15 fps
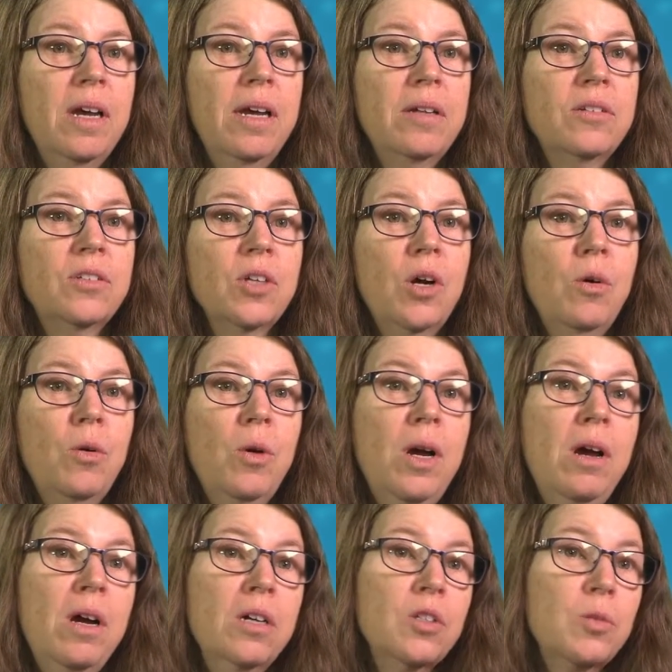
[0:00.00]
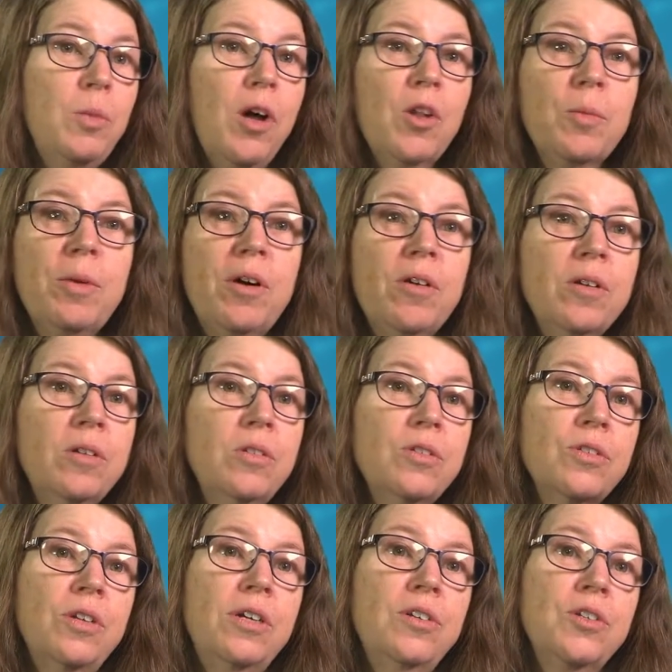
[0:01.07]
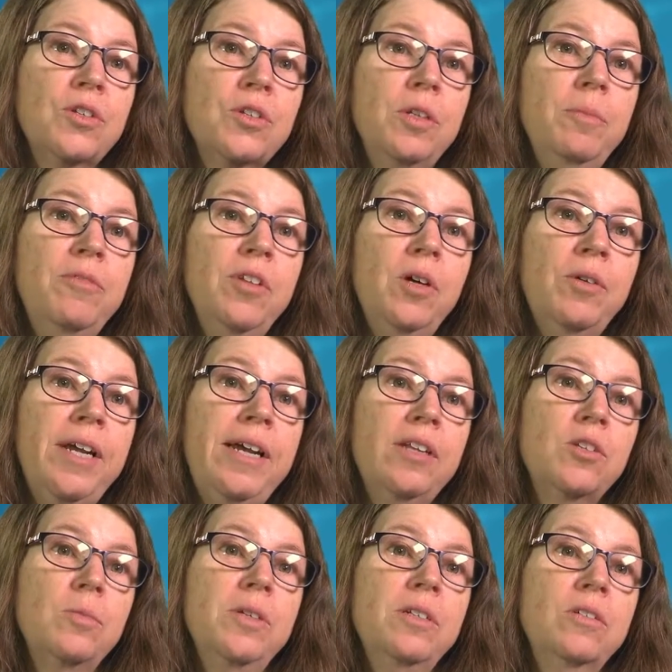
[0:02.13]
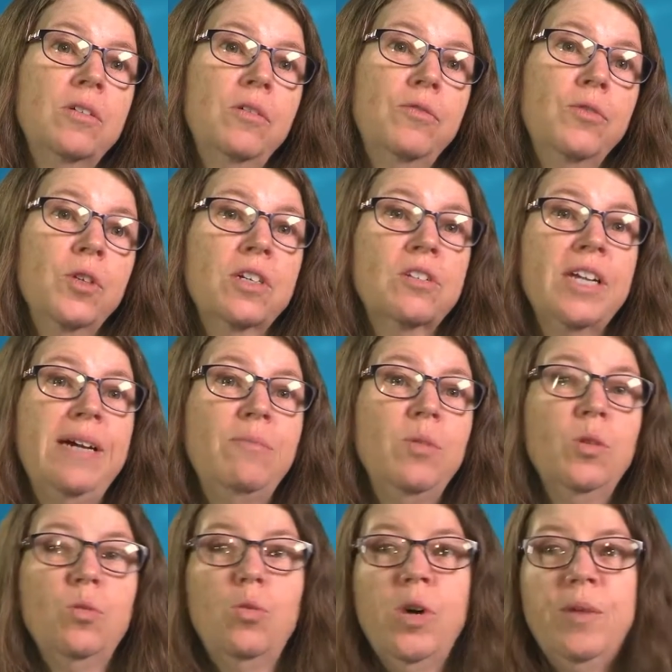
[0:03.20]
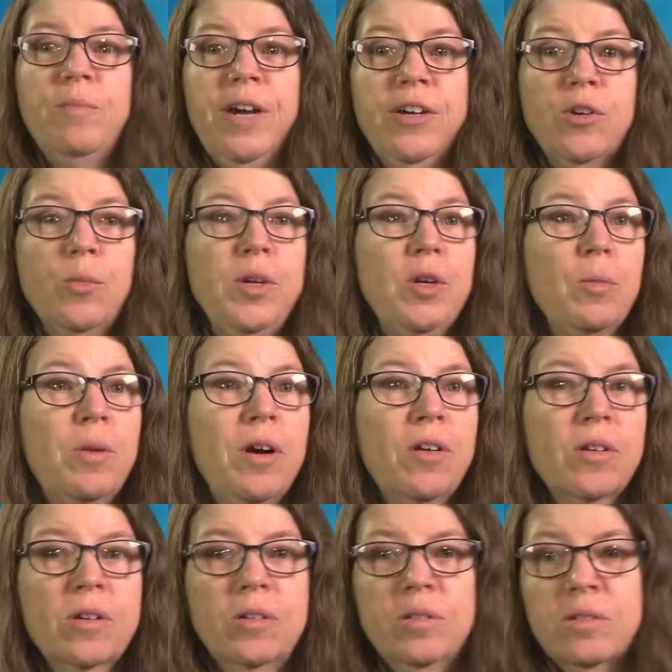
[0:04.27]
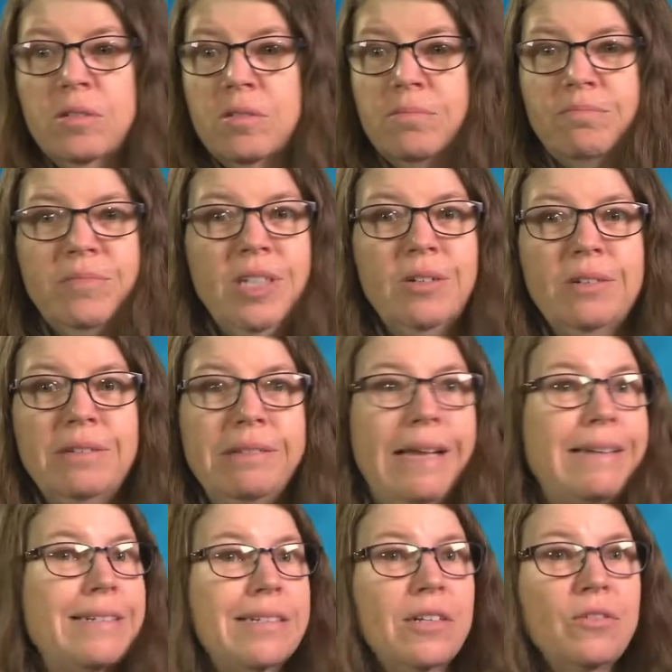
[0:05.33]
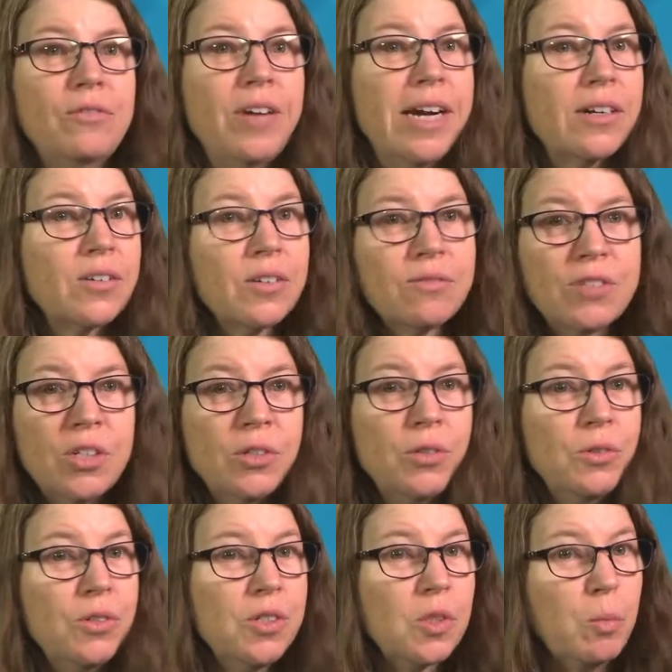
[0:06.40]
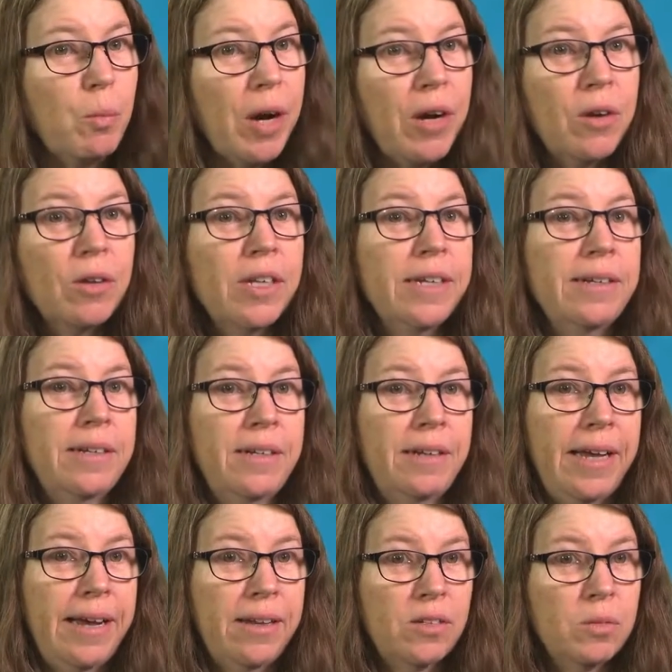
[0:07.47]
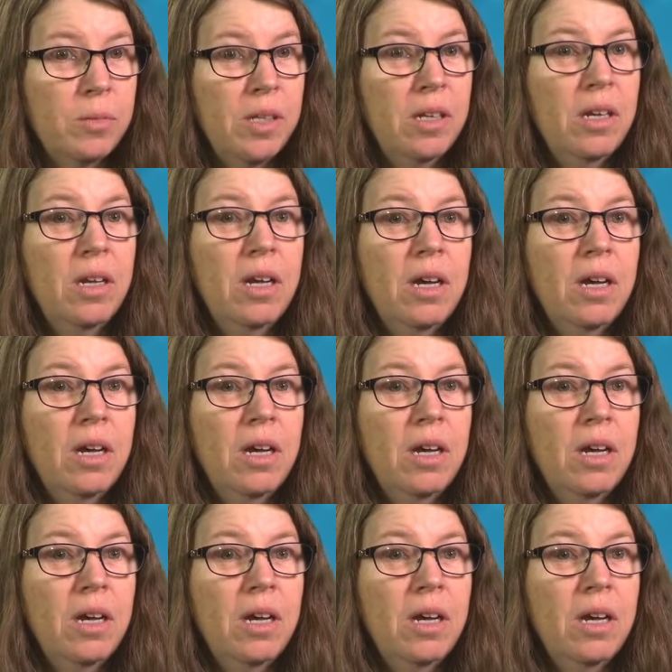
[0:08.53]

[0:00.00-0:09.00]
And so smaller particles, larger slip flow enhancement. So for example, 1 micrometer particles, less than a factor of 2, just barely an enhancement.